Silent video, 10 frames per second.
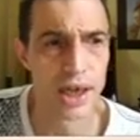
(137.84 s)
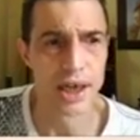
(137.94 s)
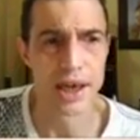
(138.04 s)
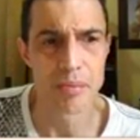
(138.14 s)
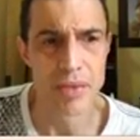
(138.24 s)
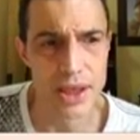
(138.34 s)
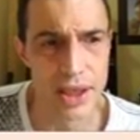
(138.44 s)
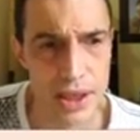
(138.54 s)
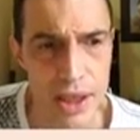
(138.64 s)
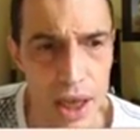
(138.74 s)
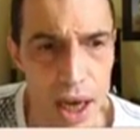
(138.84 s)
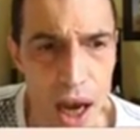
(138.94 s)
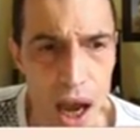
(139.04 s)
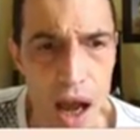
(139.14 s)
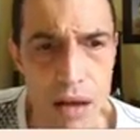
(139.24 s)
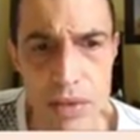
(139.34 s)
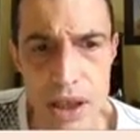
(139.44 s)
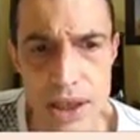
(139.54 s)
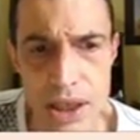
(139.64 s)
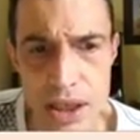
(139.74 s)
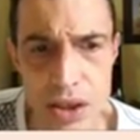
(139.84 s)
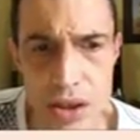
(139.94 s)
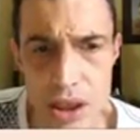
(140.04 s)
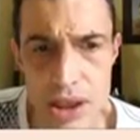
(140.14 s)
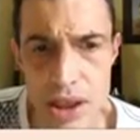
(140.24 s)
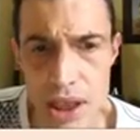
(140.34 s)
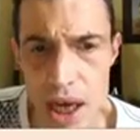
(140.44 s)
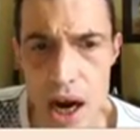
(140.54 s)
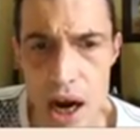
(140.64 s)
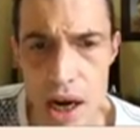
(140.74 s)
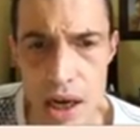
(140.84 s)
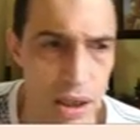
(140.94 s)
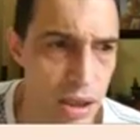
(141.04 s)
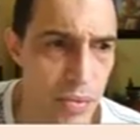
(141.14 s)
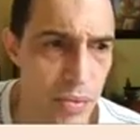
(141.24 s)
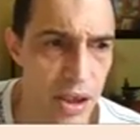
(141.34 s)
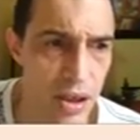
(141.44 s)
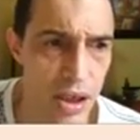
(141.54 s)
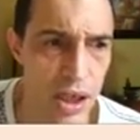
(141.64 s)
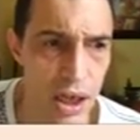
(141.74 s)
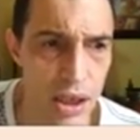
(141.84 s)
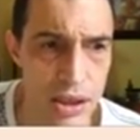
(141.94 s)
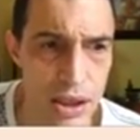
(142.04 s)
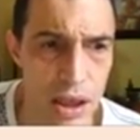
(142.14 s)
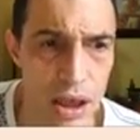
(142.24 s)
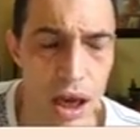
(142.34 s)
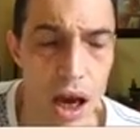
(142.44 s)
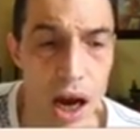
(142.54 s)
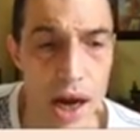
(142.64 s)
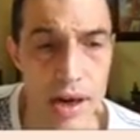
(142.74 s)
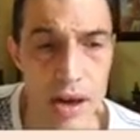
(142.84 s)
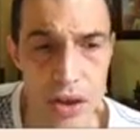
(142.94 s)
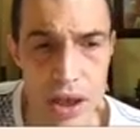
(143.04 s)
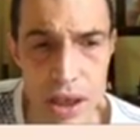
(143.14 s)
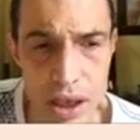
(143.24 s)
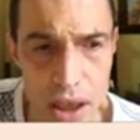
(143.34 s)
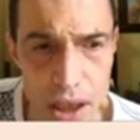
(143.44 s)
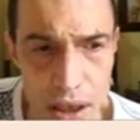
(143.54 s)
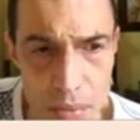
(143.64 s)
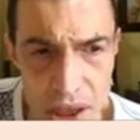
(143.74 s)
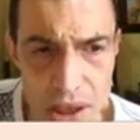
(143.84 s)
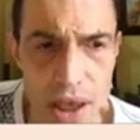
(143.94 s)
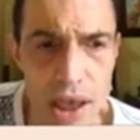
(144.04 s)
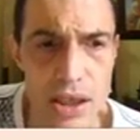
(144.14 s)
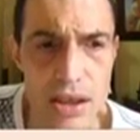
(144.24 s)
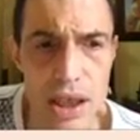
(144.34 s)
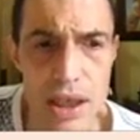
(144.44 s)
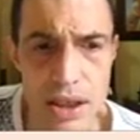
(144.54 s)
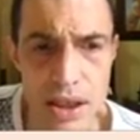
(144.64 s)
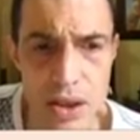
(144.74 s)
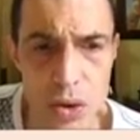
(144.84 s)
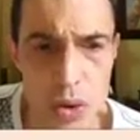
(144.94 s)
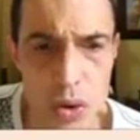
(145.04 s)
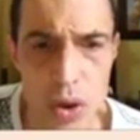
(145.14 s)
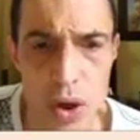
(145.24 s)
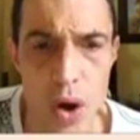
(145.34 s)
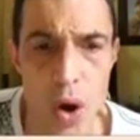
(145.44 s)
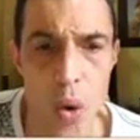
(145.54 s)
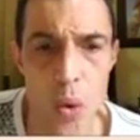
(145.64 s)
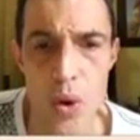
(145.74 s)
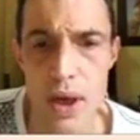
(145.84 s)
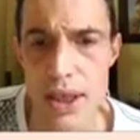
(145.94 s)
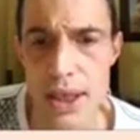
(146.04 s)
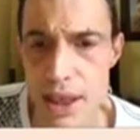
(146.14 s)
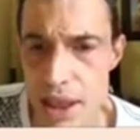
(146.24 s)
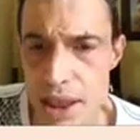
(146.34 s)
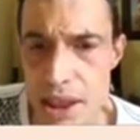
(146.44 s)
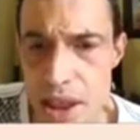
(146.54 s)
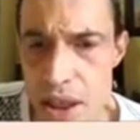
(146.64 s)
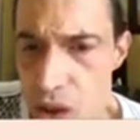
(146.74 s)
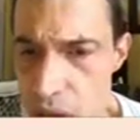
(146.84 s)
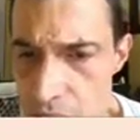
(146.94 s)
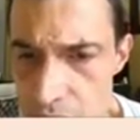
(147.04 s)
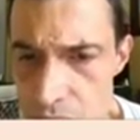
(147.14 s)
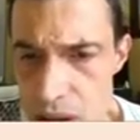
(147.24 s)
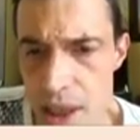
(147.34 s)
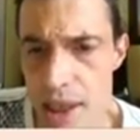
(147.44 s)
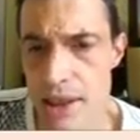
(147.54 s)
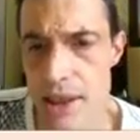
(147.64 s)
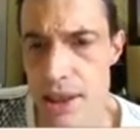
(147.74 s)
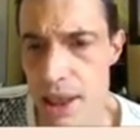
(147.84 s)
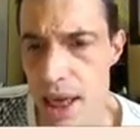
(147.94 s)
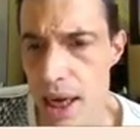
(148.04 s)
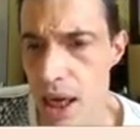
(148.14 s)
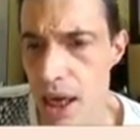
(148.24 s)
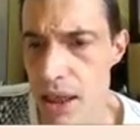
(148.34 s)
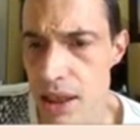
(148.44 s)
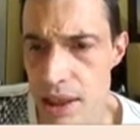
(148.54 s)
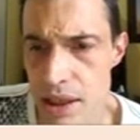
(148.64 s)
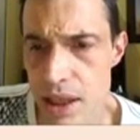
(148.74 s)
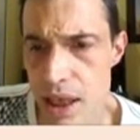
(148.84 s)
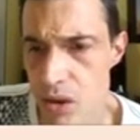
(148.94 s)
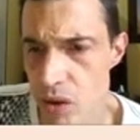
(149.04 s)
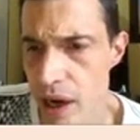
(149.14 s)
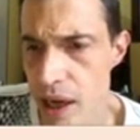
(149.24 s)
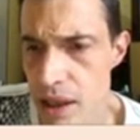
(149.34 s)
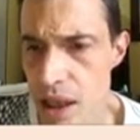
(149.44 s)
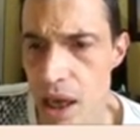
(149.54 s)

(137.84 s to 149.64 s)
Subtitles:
limited and many students are in the middle class. Another limitation has to do with the teacher reluctance to integrate